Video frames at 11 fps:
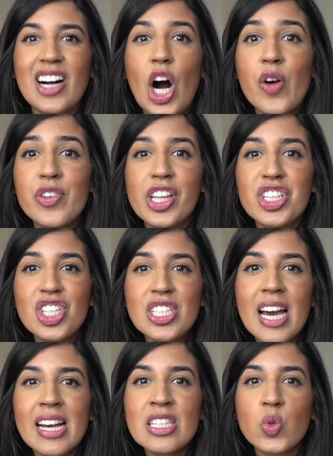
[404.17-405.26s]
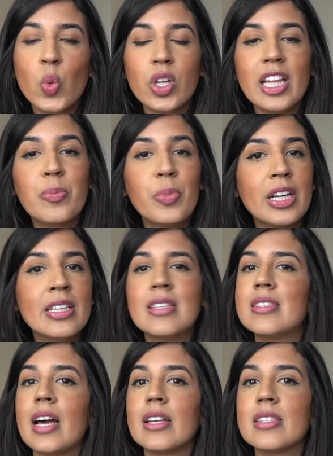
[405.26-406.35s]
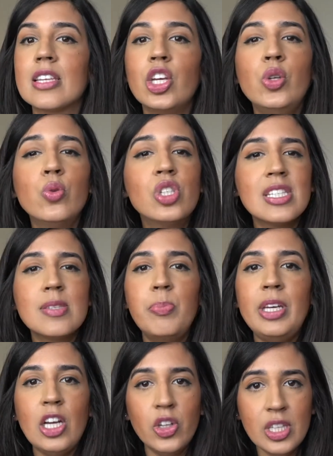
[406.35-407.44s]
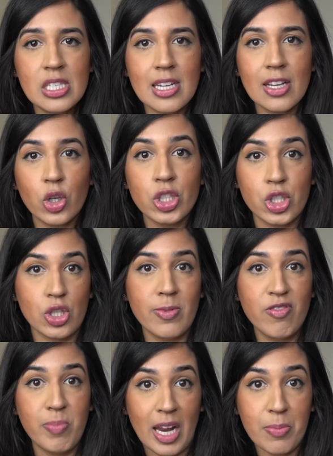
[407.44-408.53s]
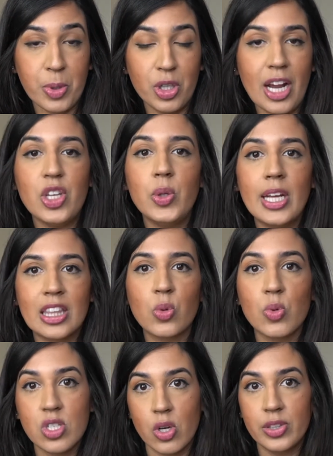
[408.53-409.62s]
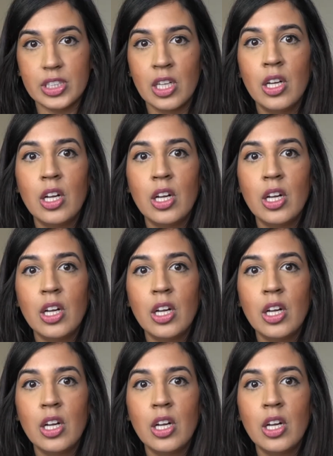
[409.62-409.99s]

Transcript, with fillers: Ovulation tests work like pregnancy tests. You just pee on the stick or strip of paper and you get the result.